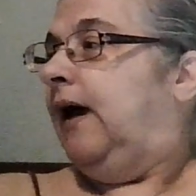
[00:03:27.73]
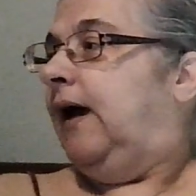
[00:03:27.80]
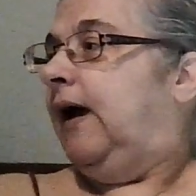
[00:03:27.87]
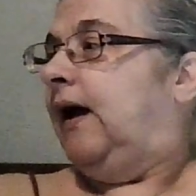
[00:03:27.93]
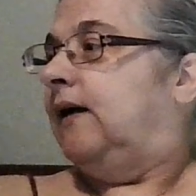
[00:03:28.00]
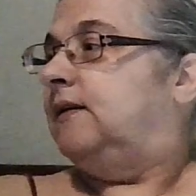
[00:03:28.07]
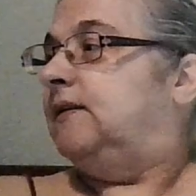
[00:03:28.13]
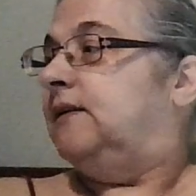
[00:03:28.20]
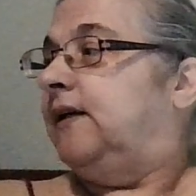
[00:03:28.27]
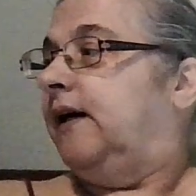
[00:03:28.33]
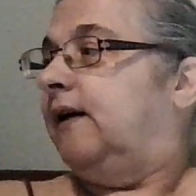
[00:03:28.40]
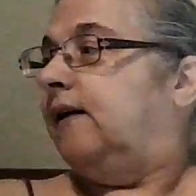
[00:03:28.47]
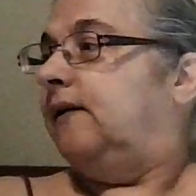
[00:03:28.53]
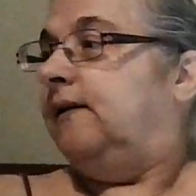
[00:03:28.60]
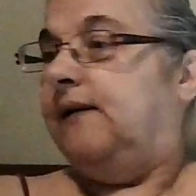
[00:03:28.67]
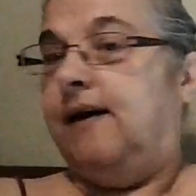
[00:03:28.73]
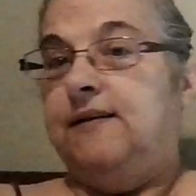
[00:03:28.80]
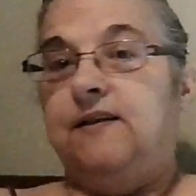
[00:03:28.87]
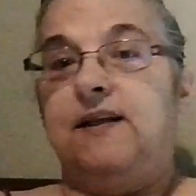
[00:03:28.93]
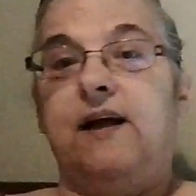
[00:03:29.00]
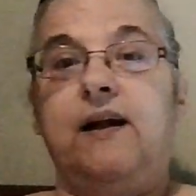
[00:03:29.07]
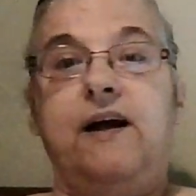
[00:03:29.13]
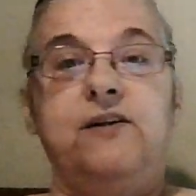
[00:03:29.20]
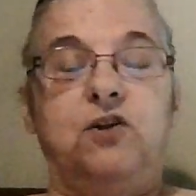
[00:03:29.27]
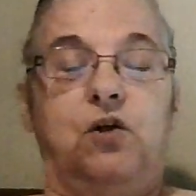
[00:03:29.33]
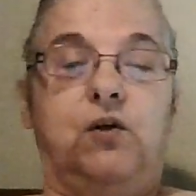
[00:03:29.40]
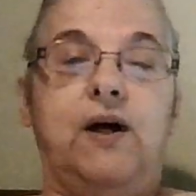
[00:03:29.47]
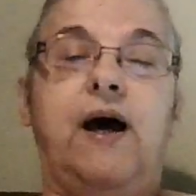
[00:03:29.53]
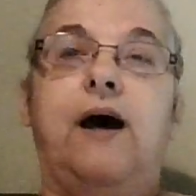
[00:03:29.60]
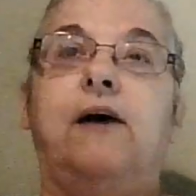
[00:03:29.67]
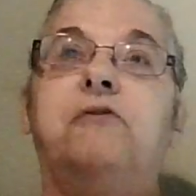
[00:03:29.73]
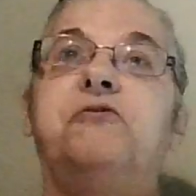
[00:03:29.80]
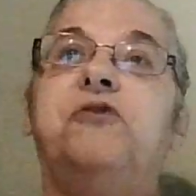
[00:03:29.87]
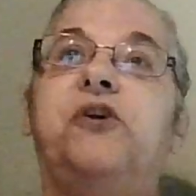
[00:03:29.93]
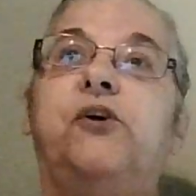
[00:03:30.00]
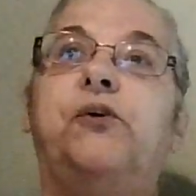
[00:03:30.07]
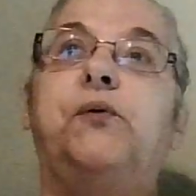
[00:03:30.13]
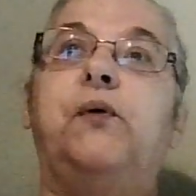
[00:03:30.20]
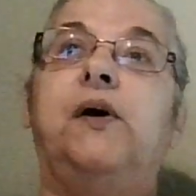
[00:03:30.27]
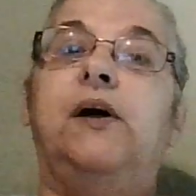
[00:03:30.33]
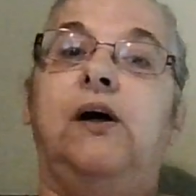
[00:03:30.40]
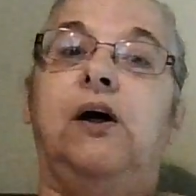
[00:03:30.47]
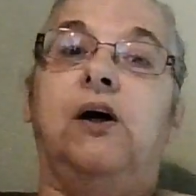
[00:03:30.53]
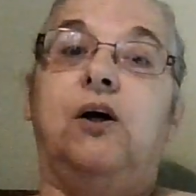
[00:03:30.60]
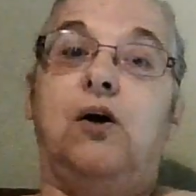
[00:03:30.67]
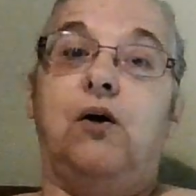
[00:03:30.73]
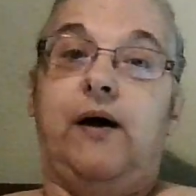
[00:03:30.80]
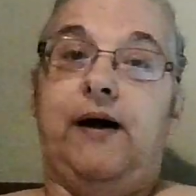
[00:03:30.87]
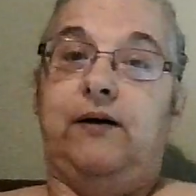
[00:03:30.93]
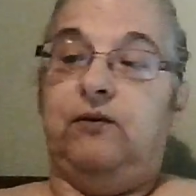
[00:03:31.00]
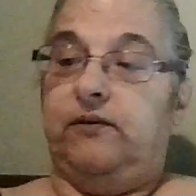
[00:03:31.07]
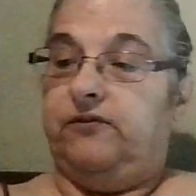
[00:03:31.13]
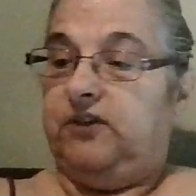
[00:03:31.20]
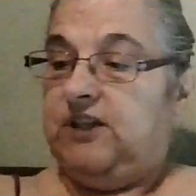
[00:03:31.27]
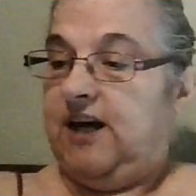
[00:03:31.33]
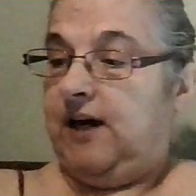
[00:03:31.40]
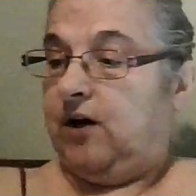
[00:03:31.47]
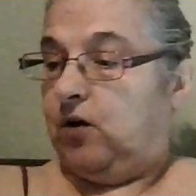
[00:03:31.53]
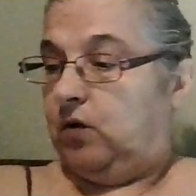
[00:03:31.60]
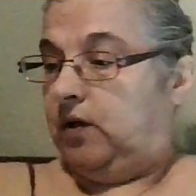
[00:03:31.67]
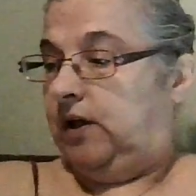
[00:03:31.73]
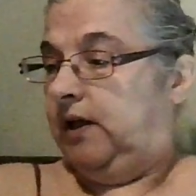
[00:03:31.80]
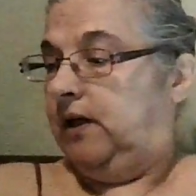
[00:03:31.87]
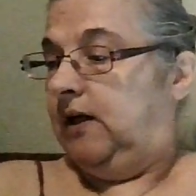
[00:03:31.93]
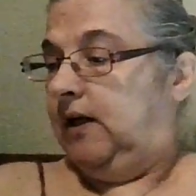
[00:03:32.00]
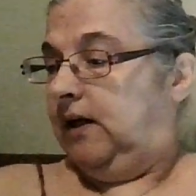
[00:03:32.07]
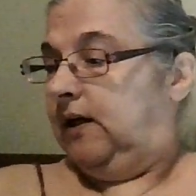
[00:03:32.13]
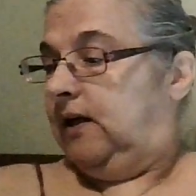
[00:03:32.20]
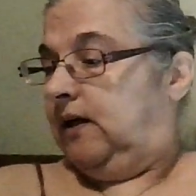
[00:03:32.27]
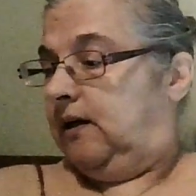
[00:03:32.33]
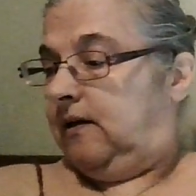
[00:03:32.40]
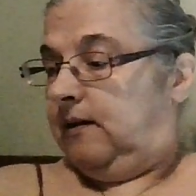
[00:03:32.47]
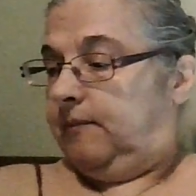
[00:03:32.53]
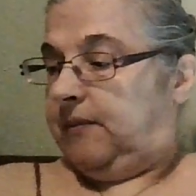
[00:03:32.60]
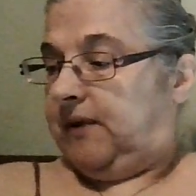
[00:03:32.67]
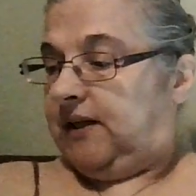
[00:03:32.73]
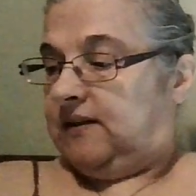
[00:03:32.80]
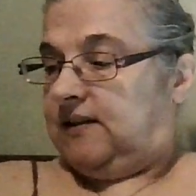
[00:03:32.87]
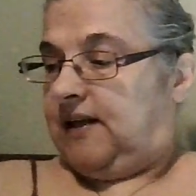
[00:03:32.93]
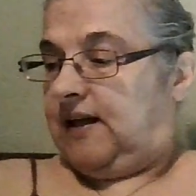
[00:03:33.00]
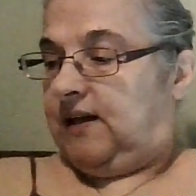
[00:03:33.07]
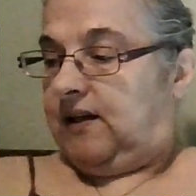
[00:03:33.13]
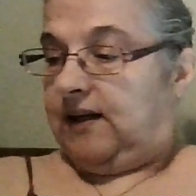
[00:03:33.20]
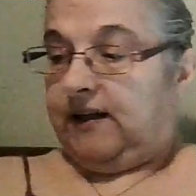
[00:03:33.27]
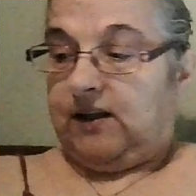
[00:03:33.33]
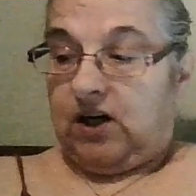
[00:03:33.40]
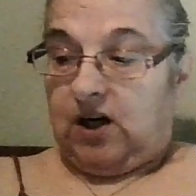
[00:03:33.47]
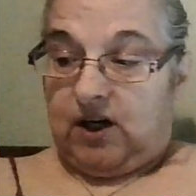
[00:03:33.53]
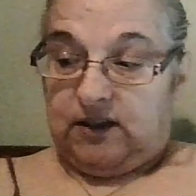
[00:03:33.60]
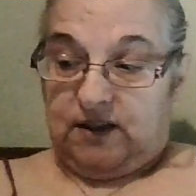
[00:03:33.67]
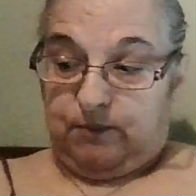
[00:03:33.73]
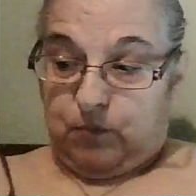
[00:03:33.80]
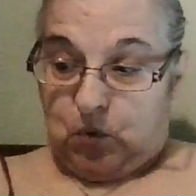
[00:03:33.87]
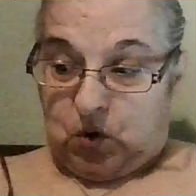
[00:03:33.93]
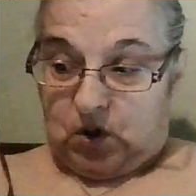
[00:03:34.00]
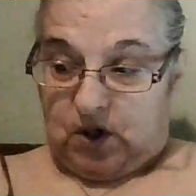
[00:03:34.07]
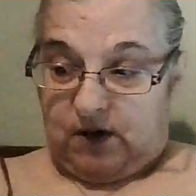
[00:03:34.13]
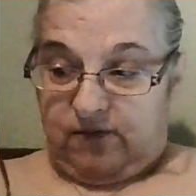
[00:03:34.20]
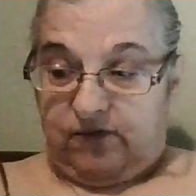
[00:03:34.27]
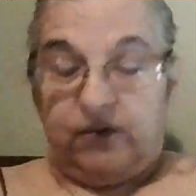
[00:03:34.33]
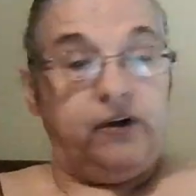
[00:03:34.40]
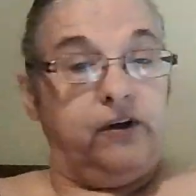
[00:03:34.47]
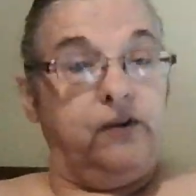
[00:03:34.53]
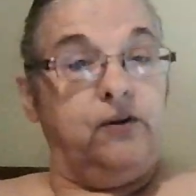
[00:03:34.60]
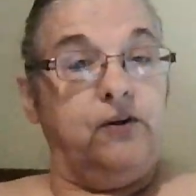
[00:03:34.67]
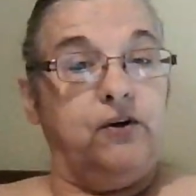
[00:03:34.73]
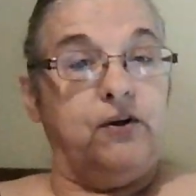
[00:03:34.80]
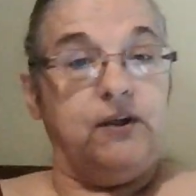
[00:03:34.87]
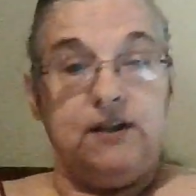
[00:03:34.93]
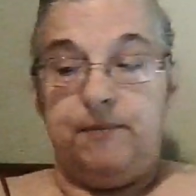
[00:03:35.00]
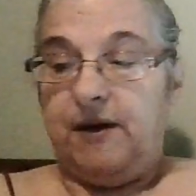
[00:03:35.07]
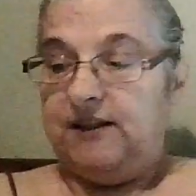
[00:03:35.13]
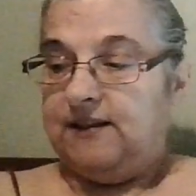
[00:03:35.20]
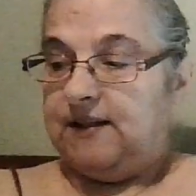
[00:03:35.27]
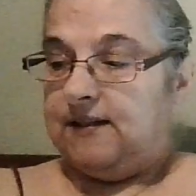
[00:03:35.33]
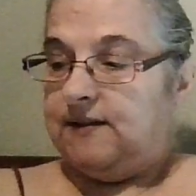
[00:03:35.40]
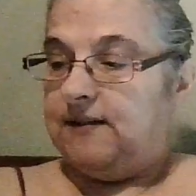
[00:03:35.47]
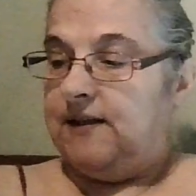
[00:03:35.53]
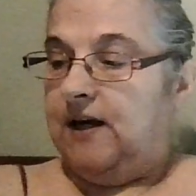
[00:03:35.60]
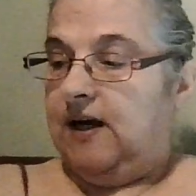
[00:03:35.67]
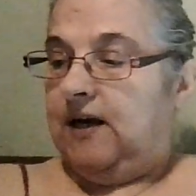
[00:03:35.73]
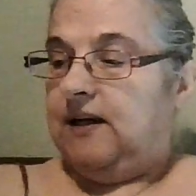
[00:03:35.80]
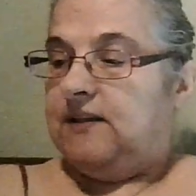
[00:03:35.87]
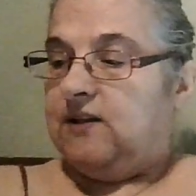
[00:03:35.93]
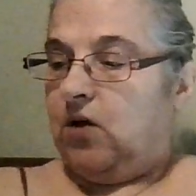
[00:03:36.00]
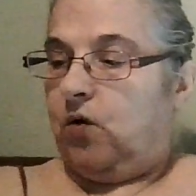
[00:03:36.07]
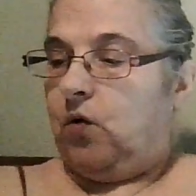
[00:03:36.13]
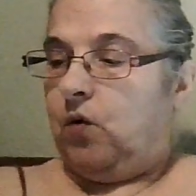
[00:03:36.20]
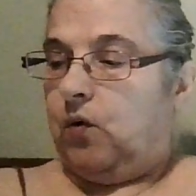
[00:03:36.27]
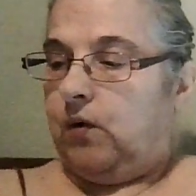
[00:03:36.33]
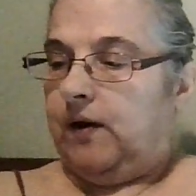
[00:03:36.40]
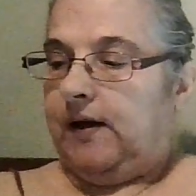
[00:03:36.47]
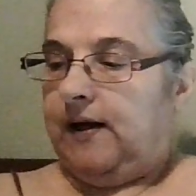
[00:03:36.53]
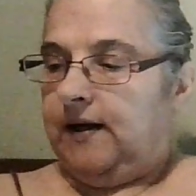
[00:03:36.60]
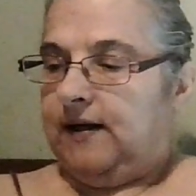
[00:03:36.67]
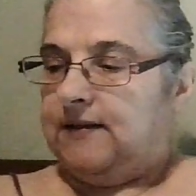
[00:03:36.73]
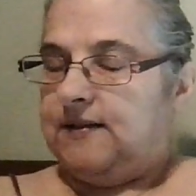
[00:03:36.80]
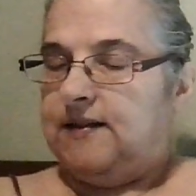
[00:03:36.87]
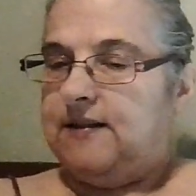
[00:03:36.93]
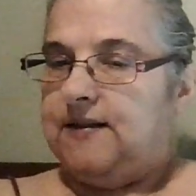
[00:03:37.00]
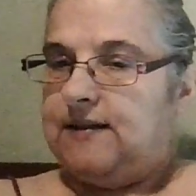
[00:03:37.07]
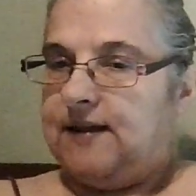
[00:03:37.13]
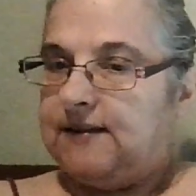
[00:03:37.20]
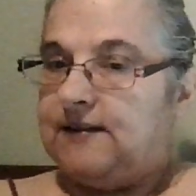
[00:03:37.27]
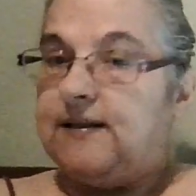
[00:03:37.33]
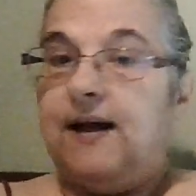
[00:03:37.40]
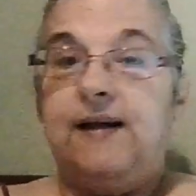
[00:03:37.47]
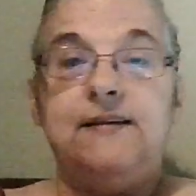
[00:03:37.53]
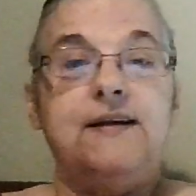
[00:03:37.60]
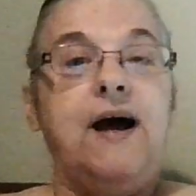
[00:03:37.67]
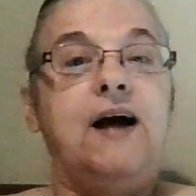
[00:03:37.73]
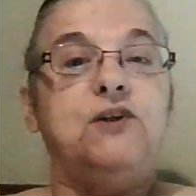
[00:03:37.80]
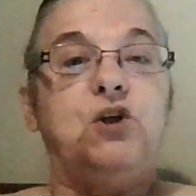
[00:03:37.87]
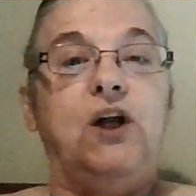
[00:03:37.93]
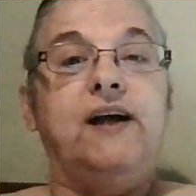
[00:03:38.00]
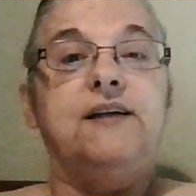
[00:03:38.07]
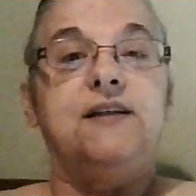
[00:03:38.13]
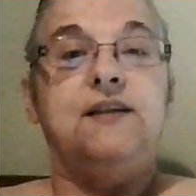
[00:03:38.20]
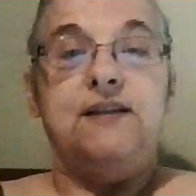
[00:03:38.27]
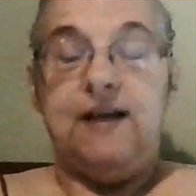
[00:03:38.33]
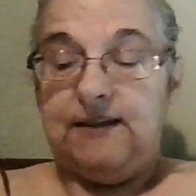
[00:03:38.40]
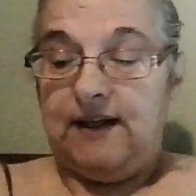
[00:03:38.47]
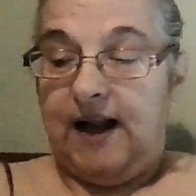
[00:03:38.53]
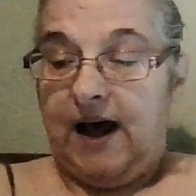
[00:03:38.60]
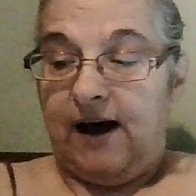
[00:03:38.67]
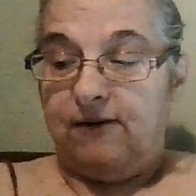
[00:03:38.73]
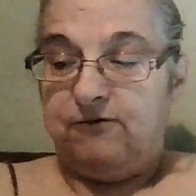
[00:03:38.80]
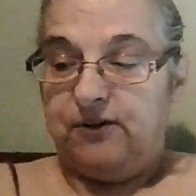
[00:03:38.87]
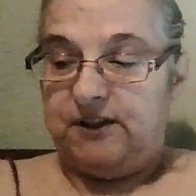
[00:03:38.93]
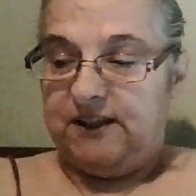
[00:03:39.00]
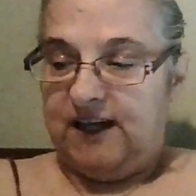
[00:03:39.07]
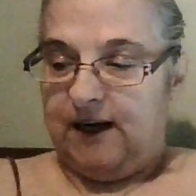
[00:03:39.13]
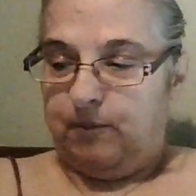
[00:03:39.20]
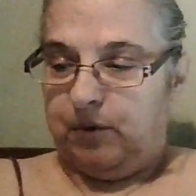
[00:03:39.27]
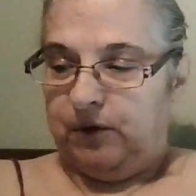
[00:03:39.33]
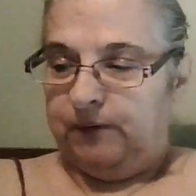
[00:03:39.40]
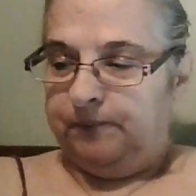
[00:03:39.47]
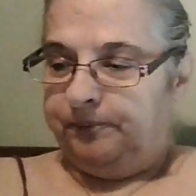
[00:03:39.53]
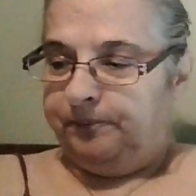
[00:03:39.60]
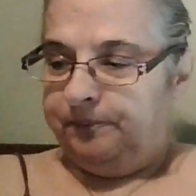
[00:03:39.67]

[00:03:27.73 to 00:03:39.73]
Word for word: And uh, nice that I don't have to go out of town because then it costs more for your expenses. So it is a six, it's actually a six and a half foot table.